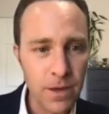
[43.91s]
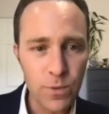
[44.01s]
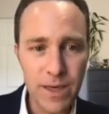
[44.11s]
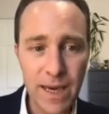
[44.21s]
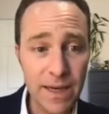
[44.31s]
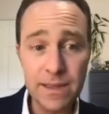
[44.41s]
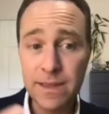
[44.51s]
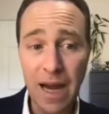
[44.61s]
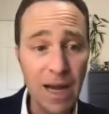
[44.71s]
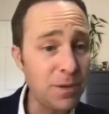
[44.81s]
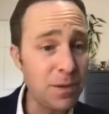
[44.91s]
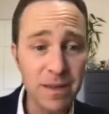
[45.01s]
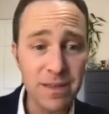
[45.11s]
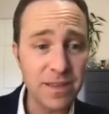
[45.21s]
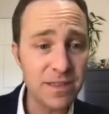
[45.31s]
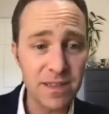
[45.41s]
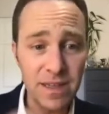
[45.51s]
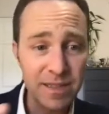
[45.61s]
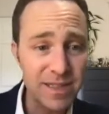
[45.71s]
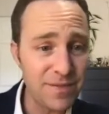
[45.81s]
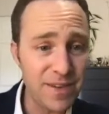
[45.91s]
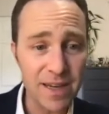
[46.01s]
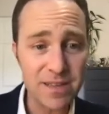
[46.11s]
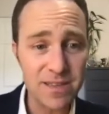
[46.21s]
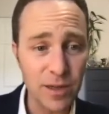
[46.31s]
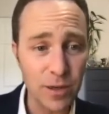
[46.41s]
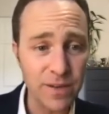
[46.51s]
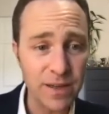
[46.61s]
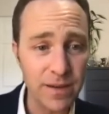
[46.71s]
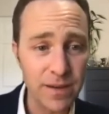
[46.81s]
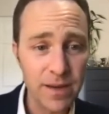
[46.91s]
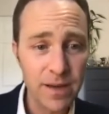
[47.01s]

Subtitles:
We can't get into IBBTC, CVX, CRV,